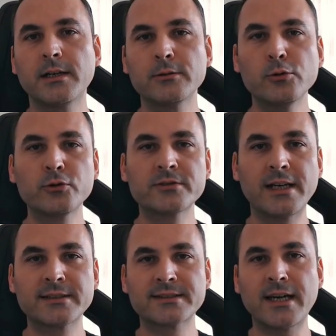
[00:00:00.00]
looks
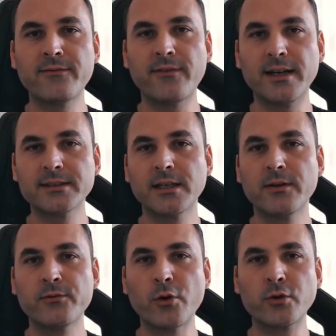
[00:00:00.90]
like someone
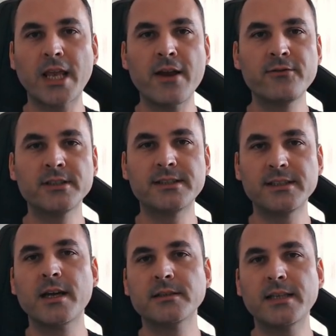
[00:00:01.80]
wore
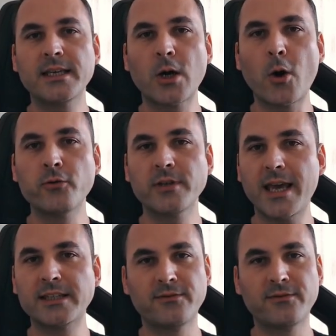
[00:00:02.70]
everything they own at